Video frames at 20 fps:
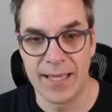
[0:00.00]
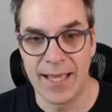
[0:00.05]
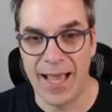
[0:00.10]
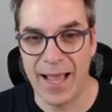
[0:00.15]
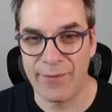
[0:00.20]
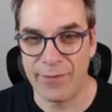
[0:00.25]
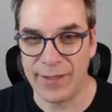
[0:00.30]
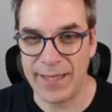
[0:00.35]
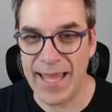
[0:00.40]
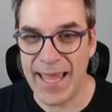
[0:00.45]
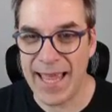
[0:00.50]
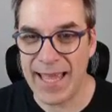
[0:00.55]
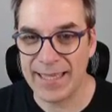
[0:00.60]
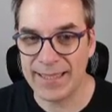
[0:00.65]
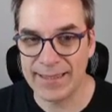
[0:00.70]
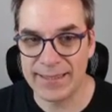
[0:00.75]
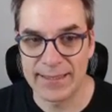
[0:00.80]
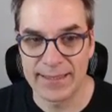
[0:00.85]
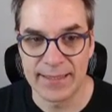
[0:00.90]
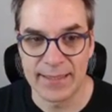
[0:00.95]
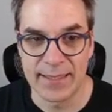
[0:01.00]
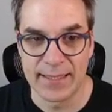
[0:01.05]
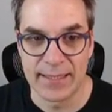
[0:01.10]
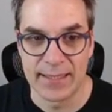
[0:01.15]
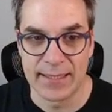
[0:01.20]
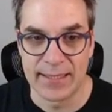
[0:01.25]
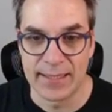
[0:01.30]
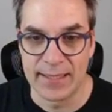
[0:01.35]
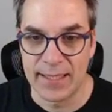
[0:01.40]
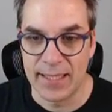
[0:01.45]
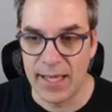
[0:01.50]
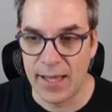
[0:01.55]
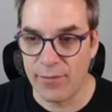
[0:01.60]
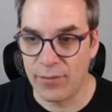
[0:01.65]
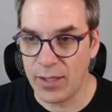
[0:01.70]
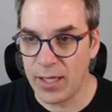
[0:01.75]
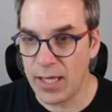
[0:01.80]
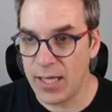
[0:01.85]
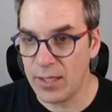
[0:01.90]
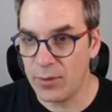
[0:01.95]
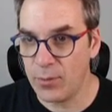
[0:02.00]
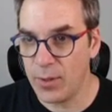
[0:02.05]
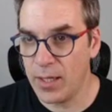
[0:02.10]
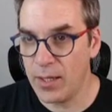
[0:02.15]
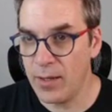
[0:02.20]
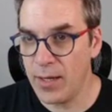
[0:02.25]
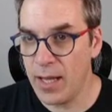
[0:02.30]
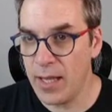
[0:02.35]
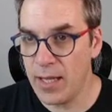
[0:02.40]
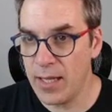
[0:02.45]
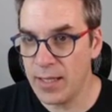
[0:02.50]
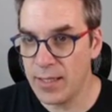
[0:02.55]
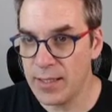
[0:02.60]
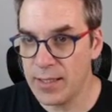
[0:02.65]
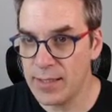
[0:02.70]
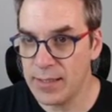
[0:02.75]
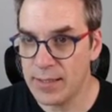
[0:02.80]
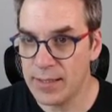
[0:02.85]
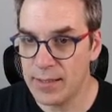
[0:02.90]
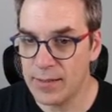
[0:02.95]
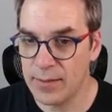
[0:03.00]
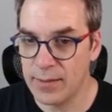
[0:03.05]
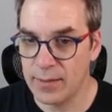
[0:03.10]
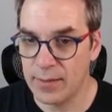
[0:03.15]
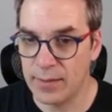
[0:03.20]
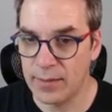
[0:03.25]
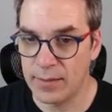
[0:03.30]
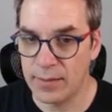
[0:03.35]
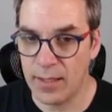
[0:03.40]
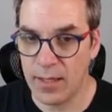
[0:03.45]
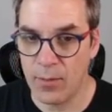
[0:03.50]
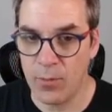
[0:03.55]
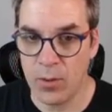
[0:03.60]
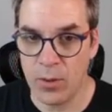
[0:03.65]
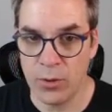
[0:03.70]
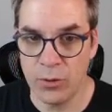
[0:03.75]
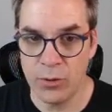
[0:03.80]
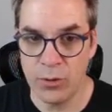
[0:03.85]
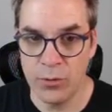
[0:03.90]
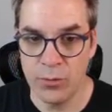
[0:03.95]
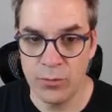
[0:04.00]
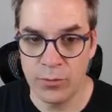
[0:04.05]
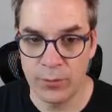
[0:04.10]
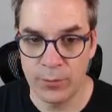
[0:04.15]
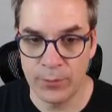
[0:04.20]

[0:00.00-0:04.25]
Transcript: I forget what it is that I want to do.